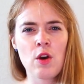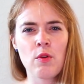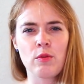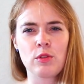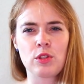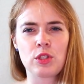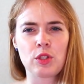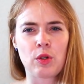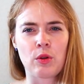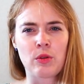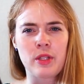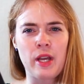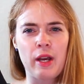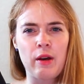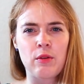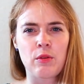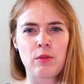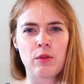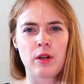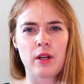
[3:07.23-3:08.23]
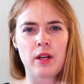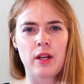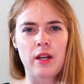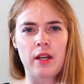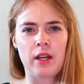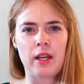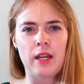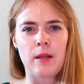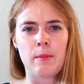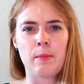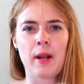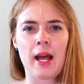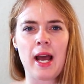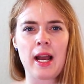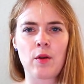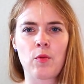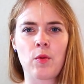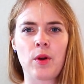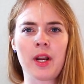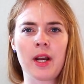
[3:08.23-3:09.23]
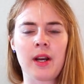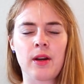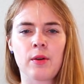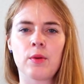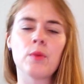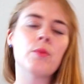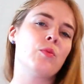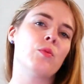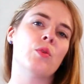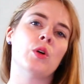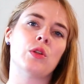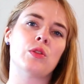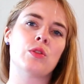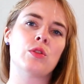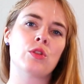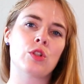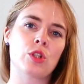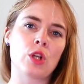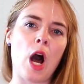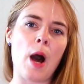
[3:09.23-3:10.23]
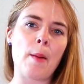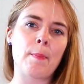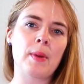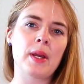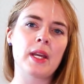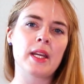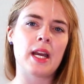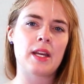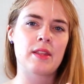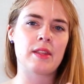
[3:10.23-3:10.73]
was sold out in black when I was shopping.